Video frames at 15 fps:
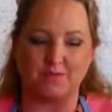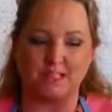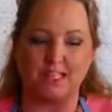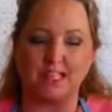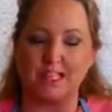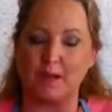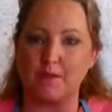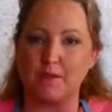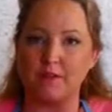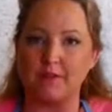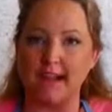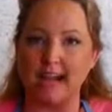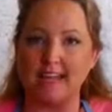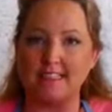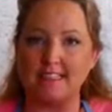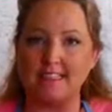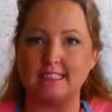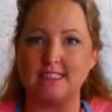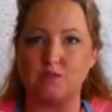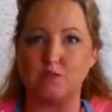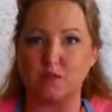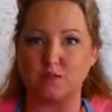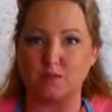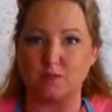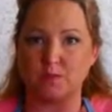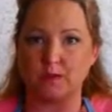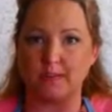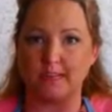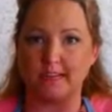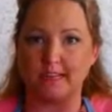with the lemongrass and
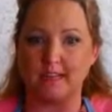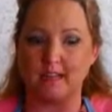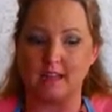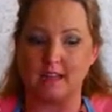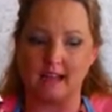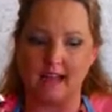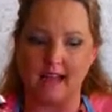rosemary.